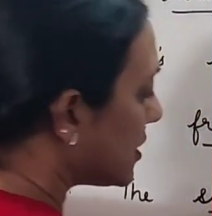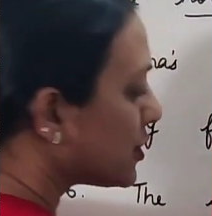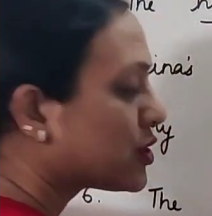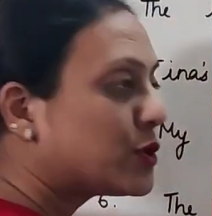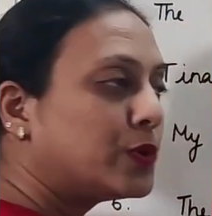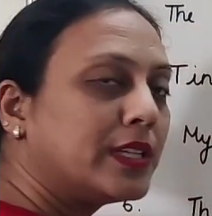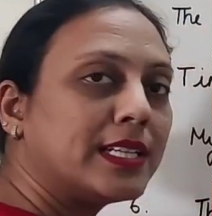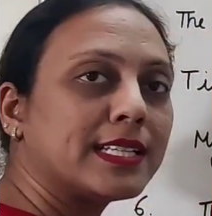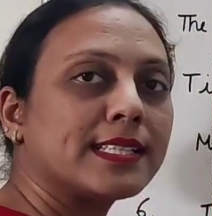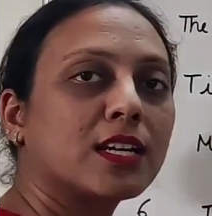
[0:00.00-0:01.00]

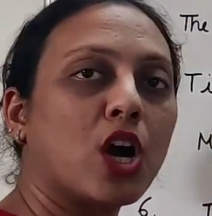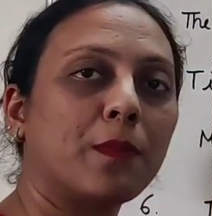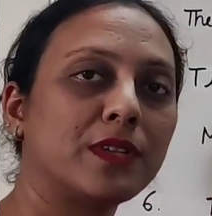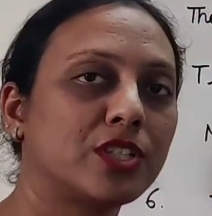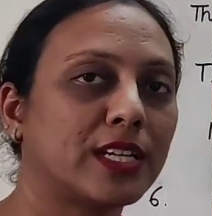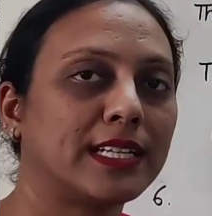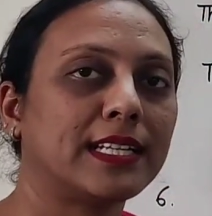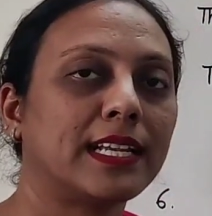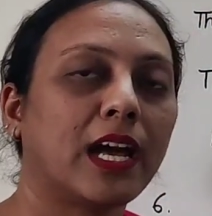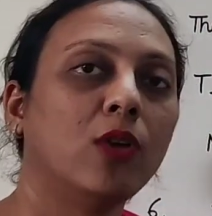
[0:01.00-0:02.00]
Student is a common
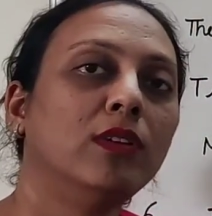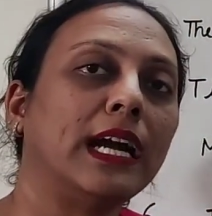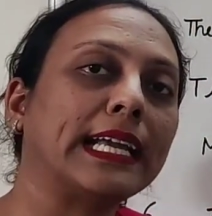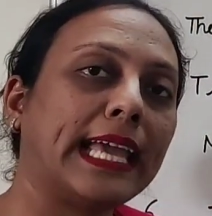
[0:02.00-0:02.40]
gender noun.